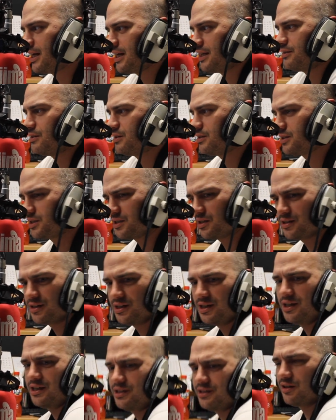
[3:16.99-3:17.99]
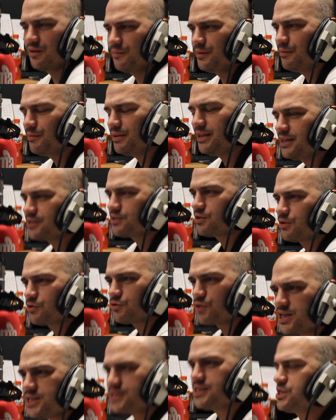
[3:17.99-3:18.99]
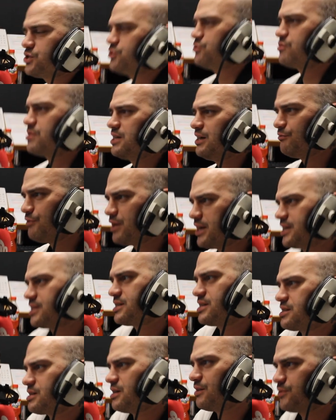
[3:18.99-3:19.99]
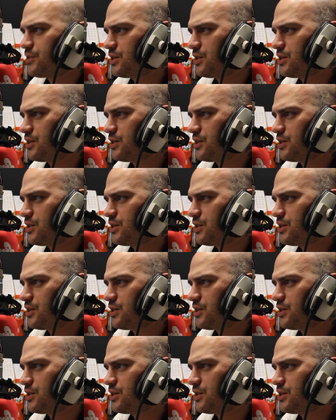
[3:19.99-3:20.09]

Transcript: like you, you know what I mean. We need to address issues like race and stuff.